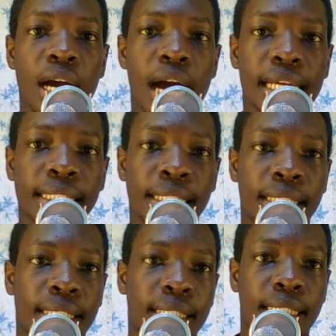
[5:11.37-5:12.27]

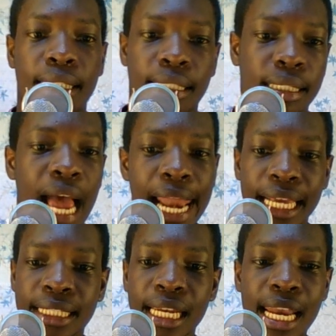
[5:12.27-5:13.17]
as
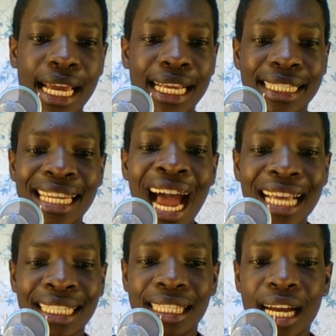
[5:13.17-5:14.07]
Alexander Lacazette
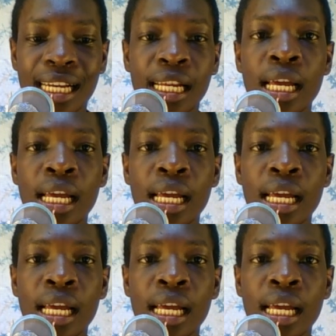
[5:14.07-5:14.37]
has done